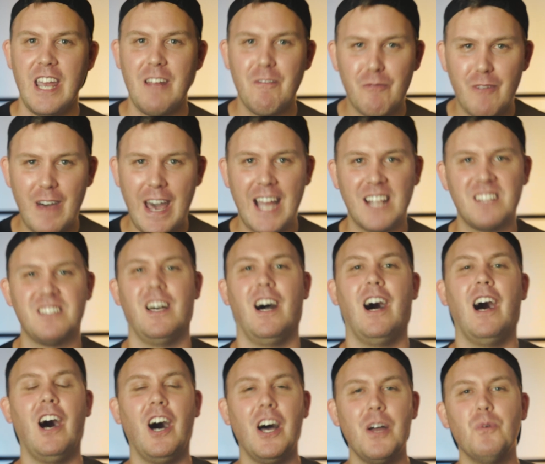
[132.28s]
In fact,
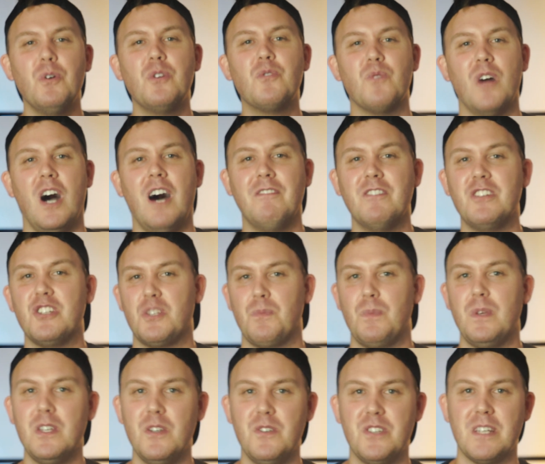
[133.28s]
I would rather just
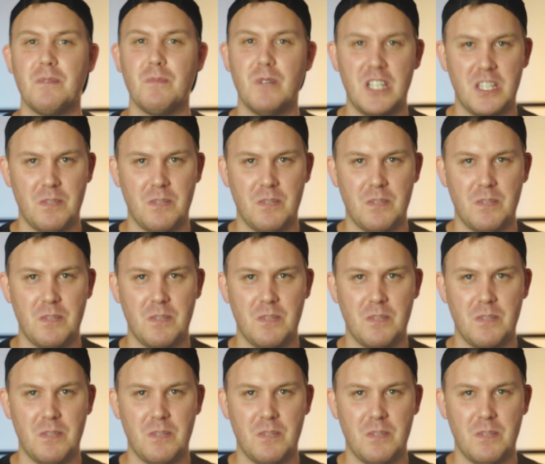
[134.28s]
be using my